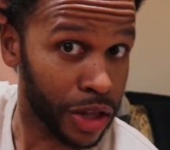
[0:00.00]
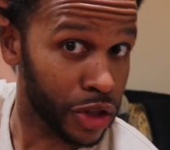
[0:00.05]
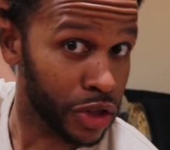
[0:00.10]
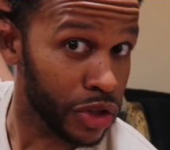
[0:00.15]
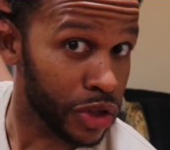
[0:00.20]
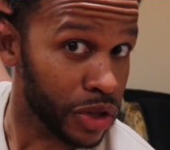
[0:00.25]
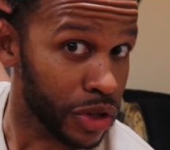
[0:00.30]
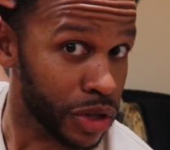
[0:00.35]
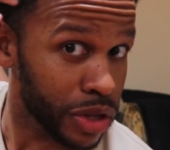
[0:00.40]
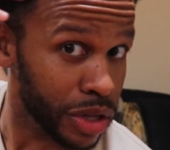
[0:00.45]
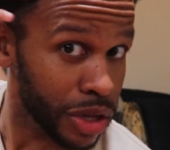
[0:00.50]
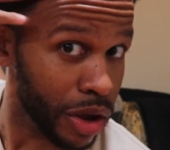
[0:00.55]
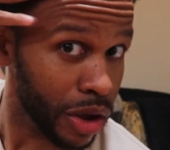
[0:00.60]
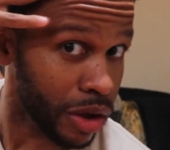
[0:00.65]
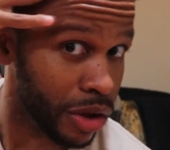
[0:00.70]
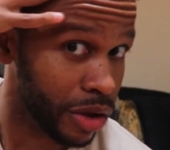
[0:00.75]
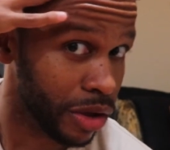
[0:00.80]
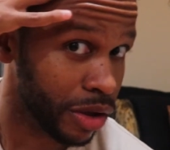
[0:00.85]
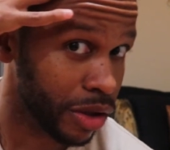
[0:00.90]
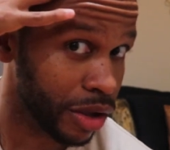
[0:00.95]

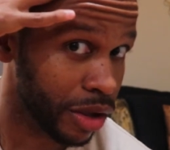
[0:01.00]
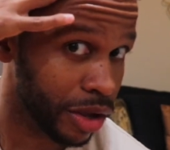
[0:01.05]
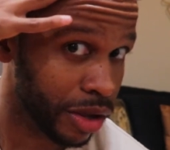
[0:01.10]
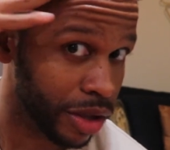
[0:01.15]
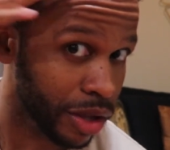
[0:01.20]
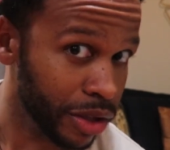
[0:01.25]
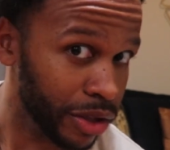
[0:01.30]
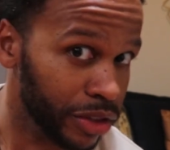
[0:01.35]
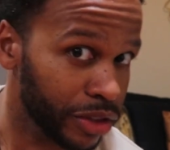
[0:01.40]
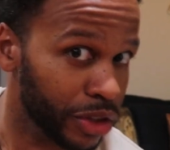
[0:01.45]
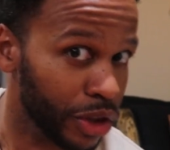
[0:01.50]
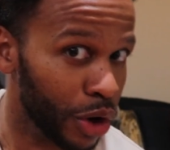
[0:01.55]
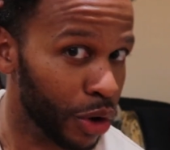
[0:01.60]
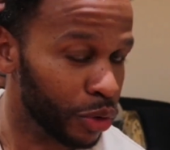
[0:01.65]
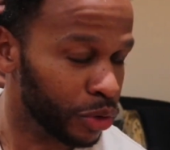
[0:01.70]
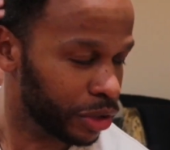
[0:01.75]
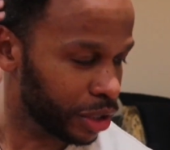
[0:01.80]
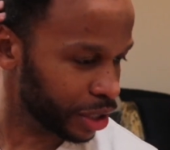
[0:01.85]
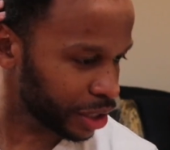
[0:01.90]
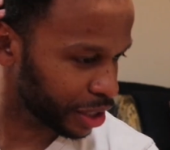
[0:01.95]
No.
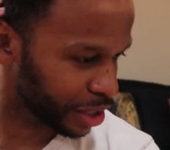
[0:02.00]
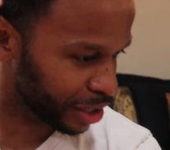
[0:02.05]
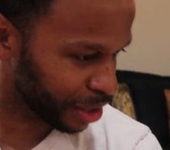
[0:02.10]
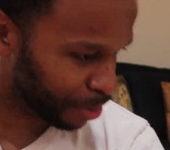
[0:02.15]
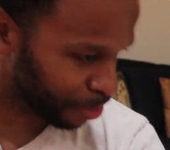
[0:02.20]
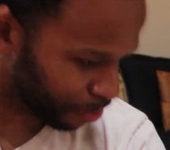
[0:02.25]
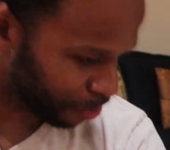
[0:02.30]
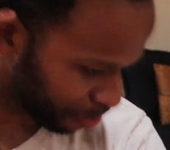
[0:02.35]
No, this is a...